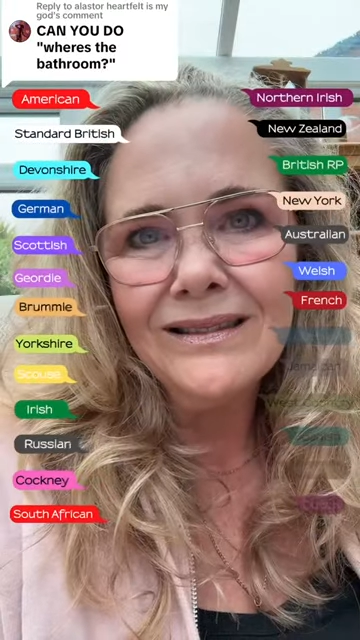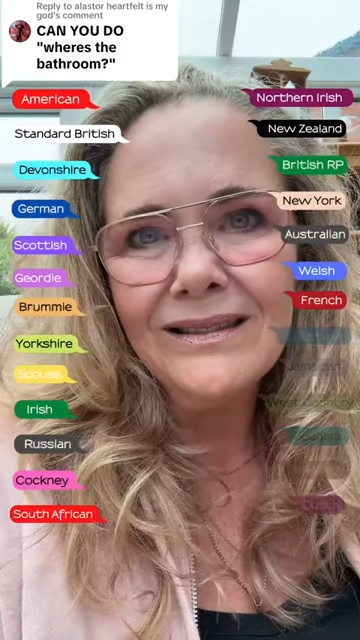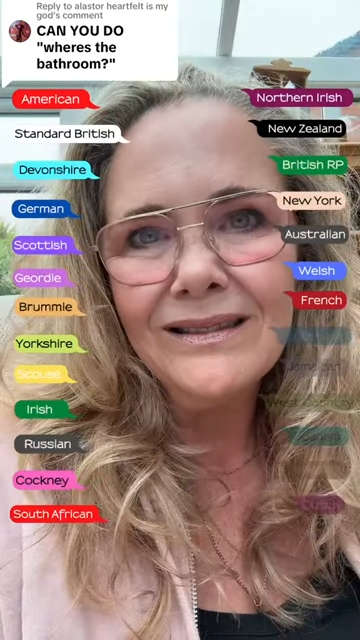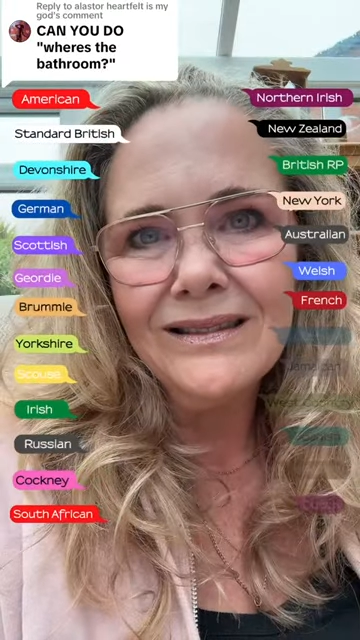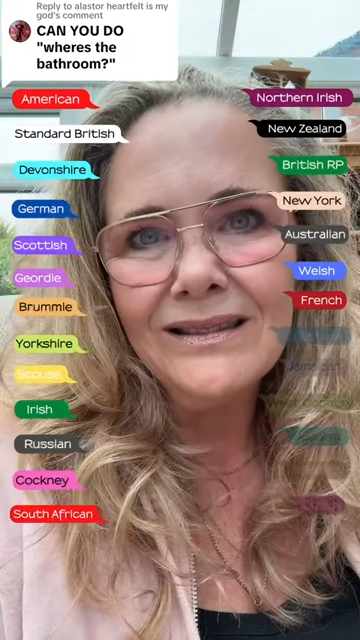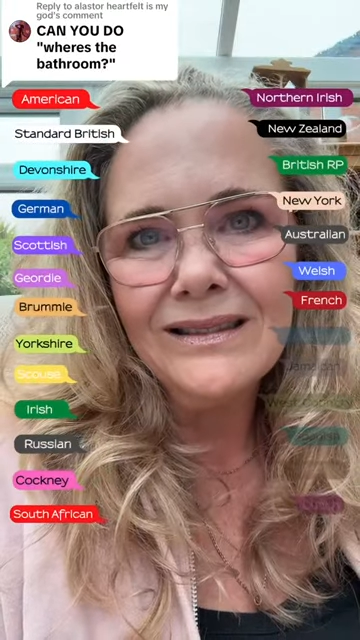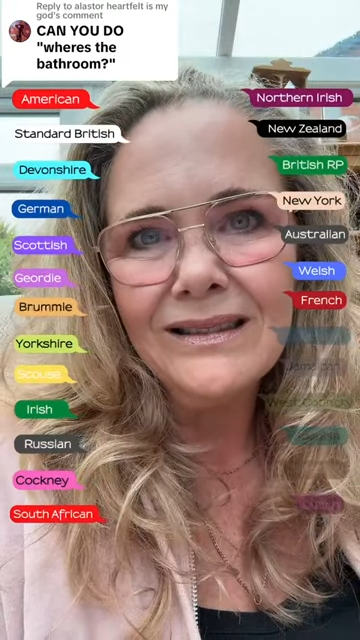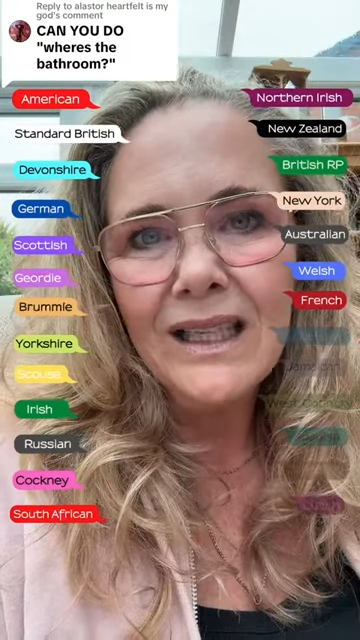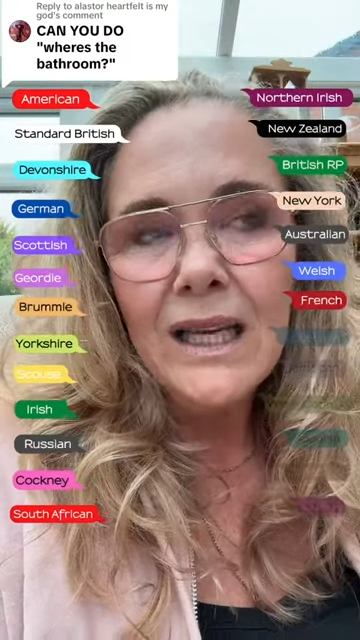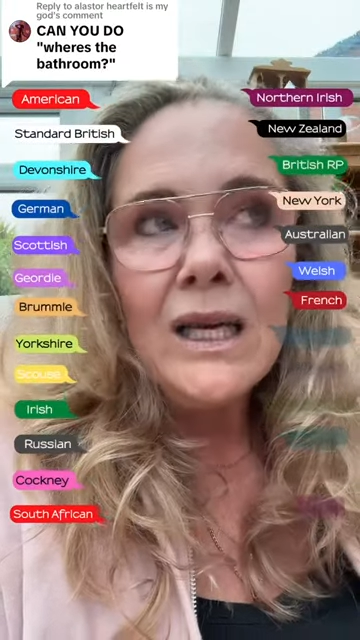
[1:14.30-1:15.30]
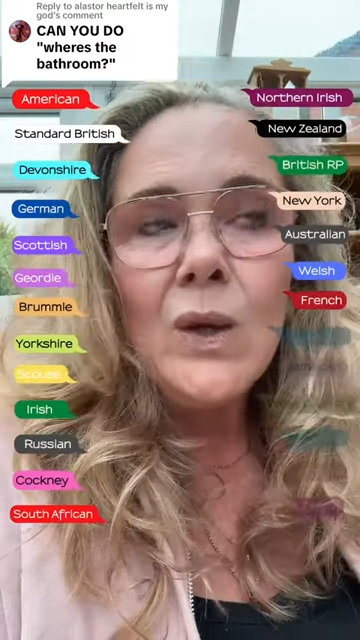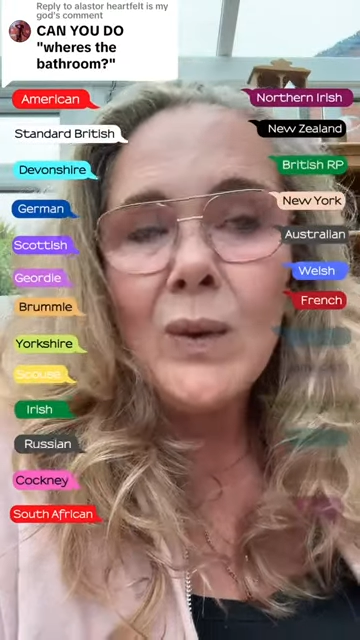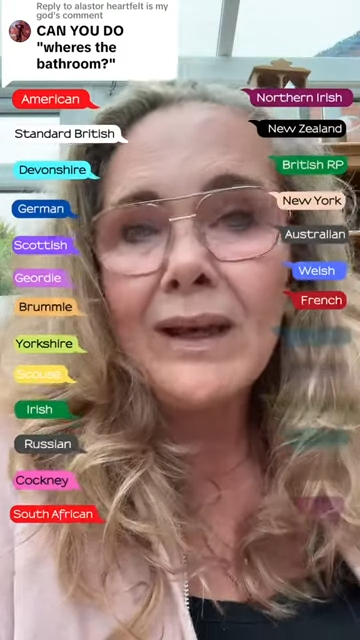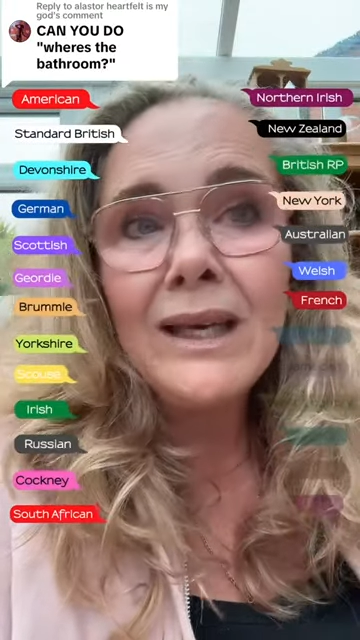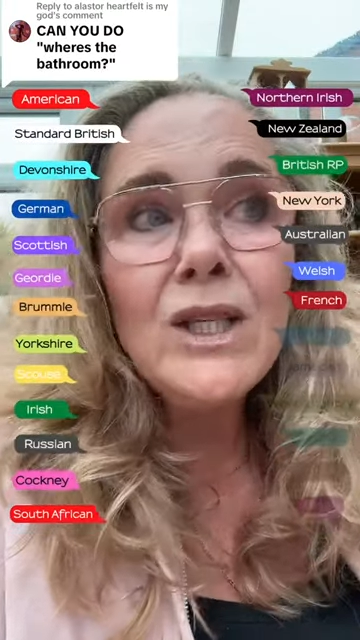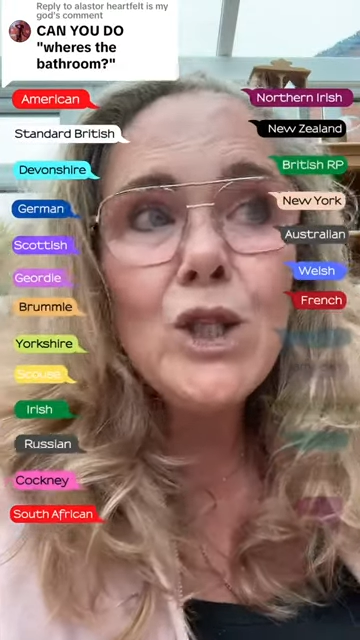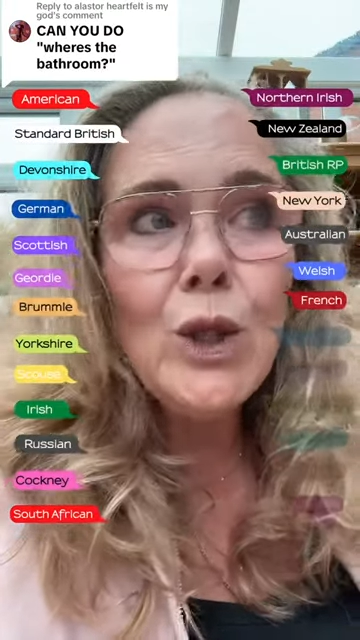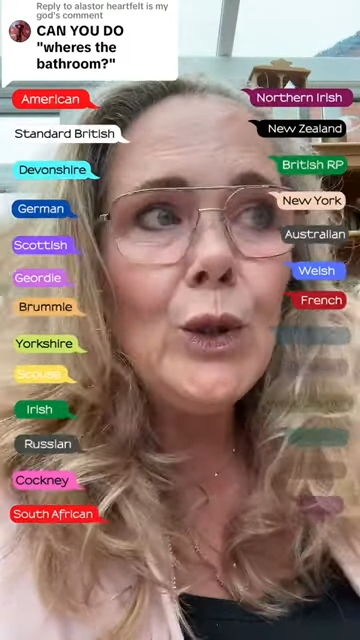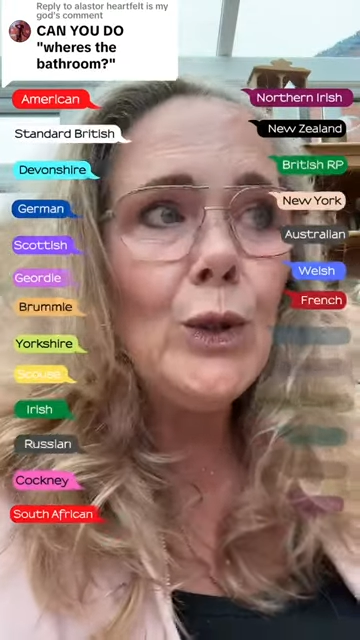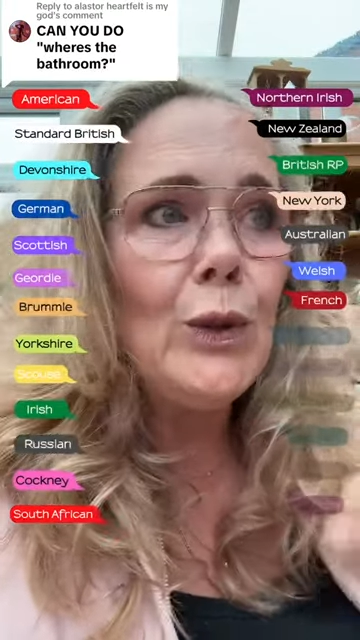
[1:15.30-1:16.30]
French. Where is
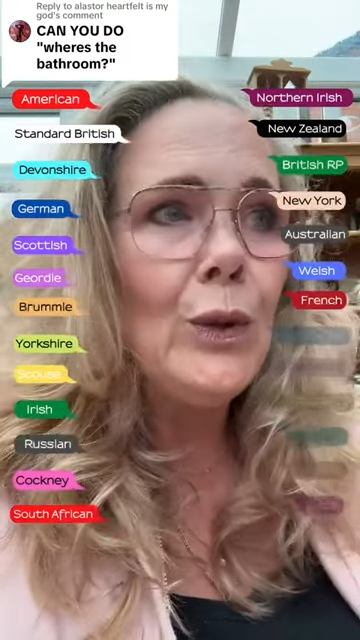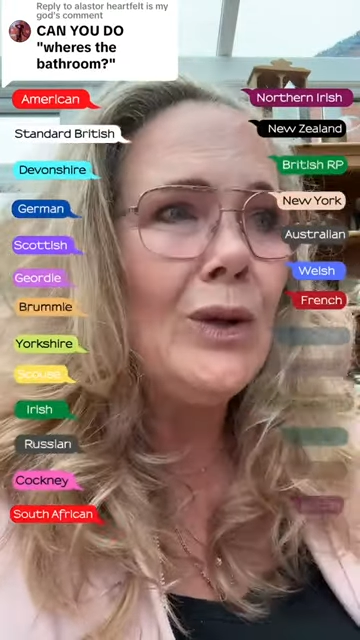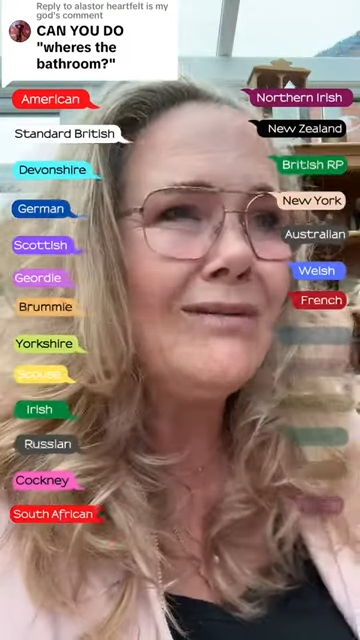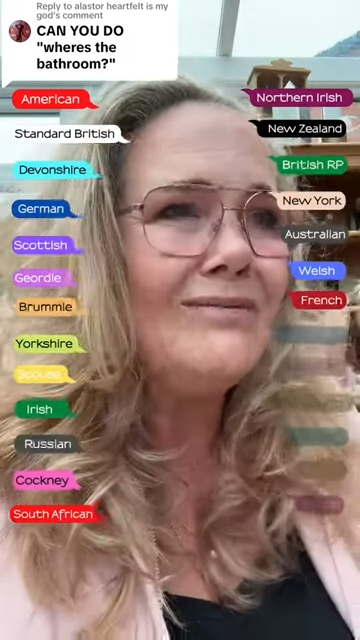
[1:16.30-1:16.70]
the,